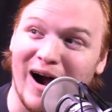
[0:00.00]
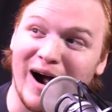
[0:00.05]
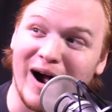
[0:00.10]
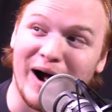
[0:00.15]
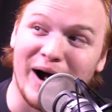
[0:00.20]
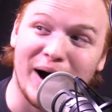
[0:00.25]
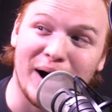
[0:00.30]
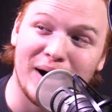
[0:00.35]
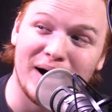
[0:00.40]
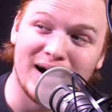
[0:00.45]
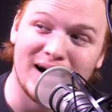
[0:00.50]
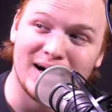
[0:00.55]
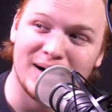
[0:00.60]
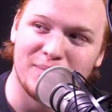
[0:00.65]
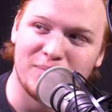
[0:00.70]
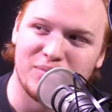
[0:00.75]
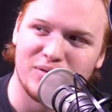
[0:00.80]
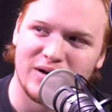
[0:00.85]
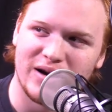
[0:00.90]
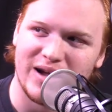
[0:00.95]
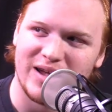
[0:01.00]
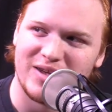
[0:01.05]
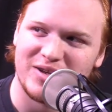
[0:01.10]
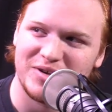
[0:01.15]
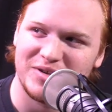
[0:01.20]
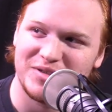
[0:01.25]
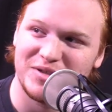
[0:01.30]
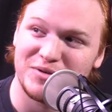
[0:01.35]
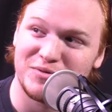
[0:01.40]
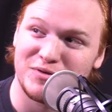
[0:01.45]
I
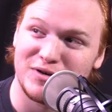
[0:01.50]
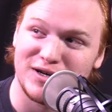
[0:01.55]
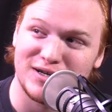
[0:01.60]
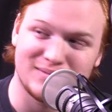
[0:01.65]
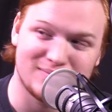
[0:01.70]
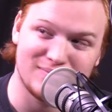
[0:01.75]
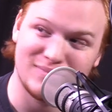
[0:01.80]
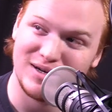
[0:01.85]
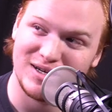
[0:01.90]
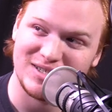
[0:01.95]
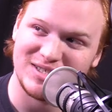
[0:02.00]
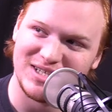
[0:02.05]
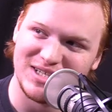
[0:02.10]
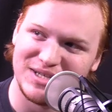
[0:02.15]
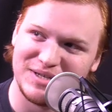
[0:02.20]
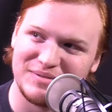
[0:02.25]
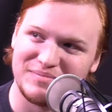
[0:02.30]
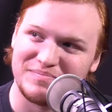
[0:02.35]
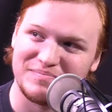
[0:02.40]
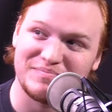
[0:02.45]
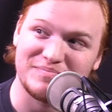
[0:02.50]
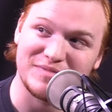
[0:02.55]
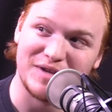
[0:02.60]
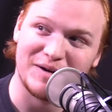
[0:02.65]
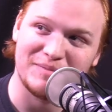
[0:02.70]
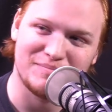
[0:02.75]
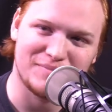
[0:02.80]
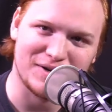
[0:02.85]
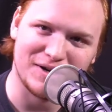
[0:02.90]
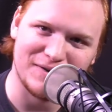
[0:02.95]
pressed the wrong button,
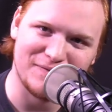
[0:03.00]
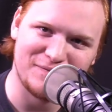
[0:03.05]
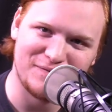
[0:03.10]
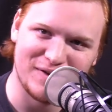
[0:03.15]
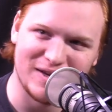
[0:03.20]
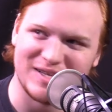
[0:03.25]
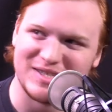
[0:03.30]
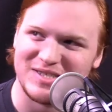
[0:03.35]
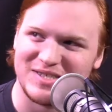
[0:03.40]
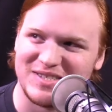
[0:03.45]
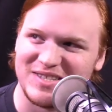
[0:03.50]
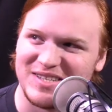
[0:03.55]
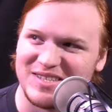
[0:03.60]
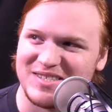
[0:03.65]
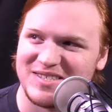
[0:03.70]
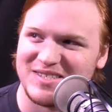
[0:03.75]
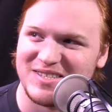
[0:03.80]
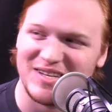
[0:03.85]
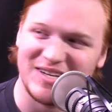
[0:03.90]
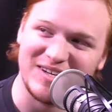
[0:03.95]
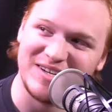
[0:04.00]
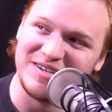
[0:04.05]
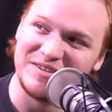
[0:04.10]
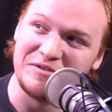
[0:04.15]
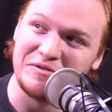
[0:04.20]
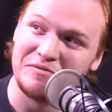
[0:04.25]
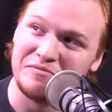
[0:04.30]
but I fixed it. See?